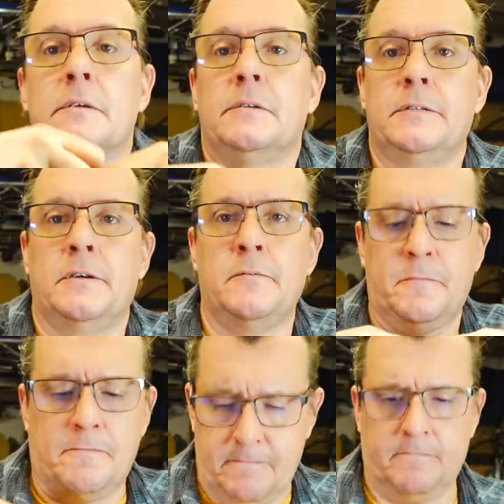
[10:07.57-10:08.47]
Now the
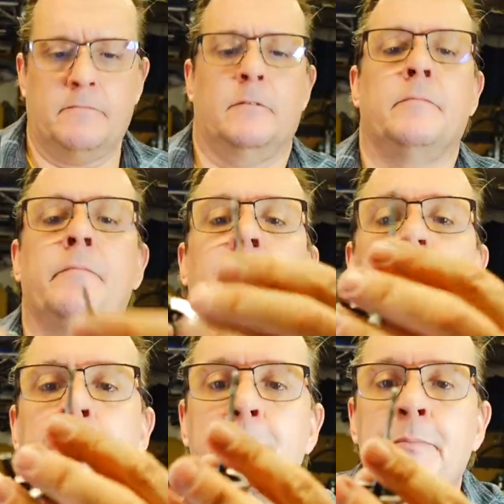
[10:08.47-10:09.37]
sound is out in
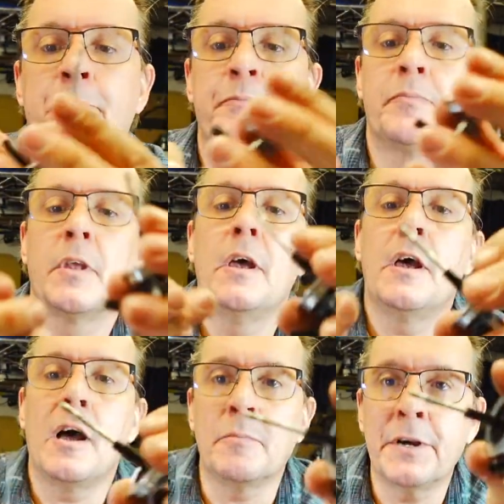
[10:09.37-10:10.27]
this clip. I
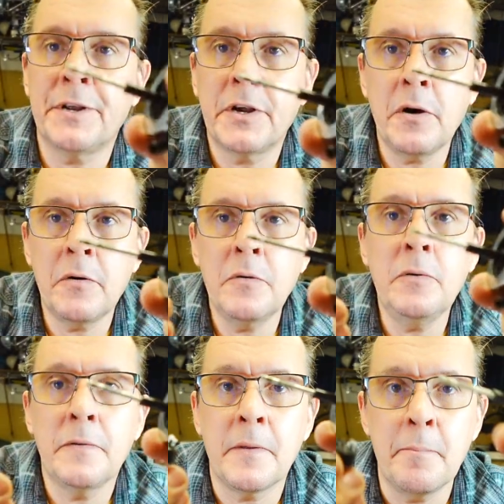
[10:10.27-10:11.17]
don't know why, but
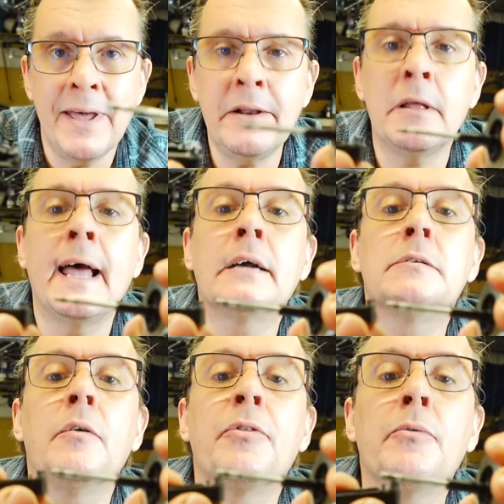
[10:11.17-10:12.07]
I'm pretty sure
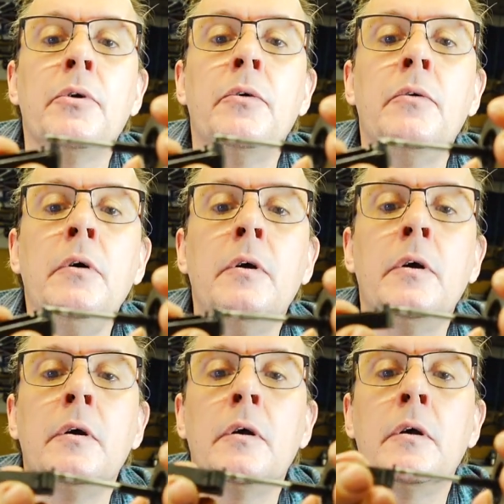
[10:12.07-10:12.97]
what I'm talking about
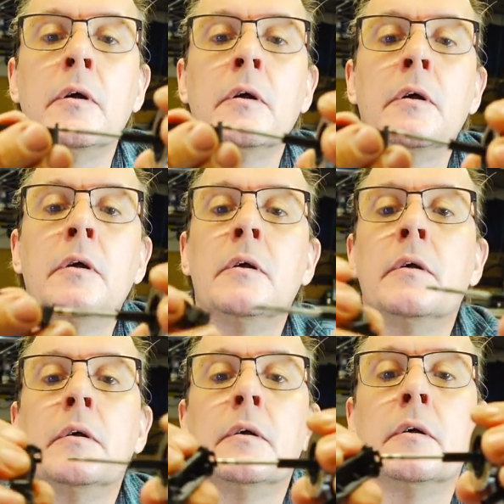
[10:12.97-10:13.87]
here is
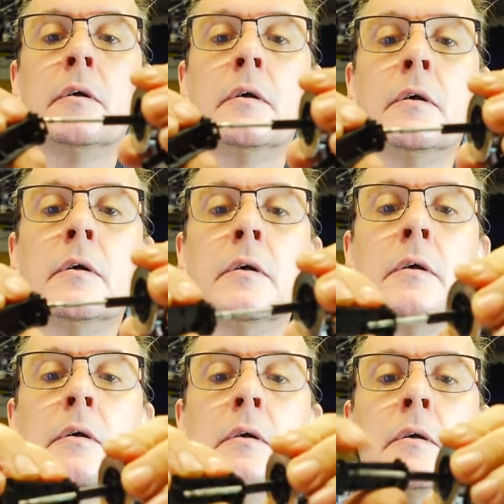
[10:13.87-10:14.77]
there's,
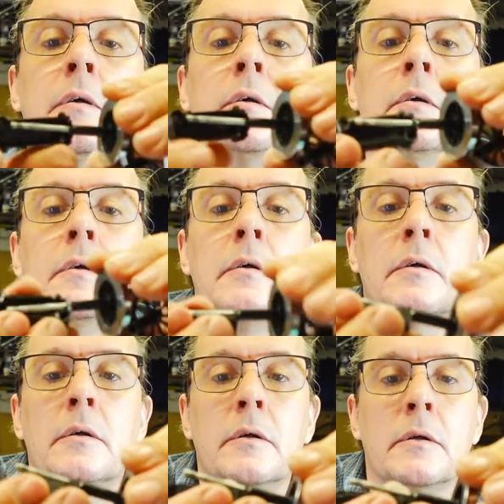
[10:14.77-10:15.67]
on the inside of the
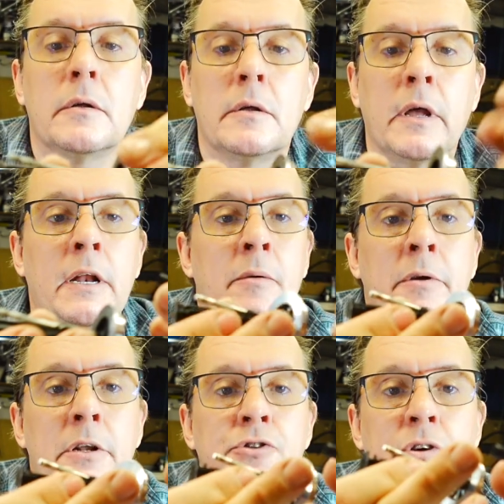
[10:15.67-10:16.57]
wheels, there's
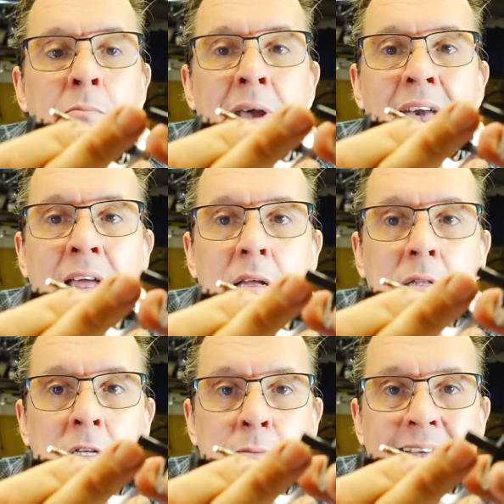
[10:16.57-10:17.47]
these little
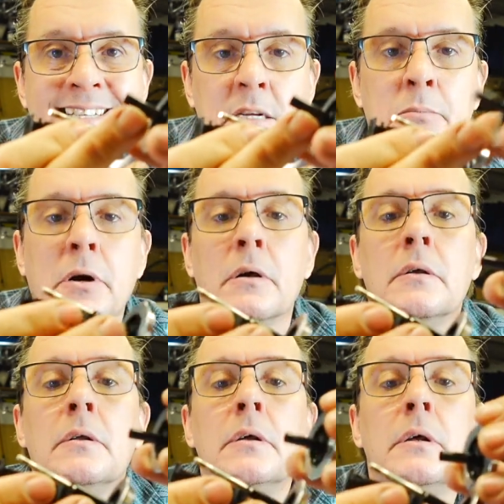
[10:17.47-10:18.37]
insulator
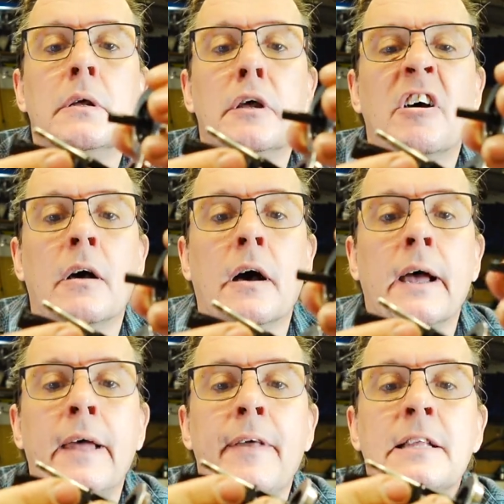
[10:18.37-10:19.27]

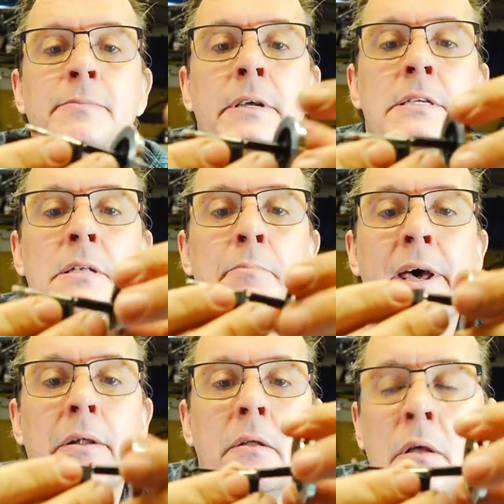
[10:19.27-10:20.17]
extensions. And I gotta
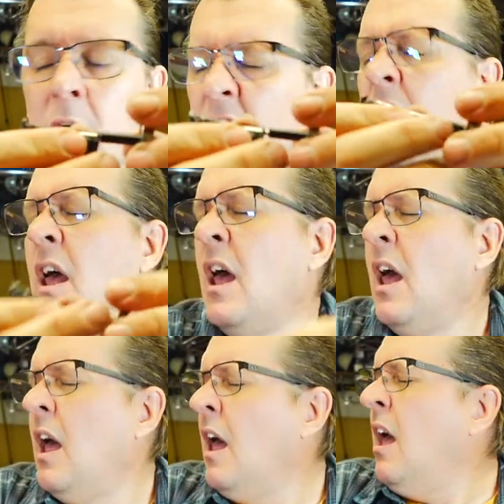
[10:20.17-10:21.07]
cut those
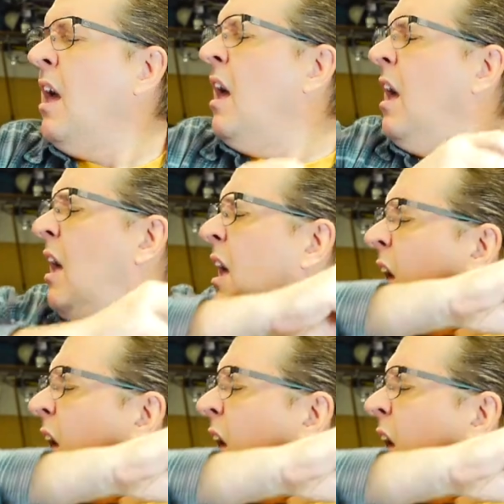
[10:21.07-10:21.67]
off at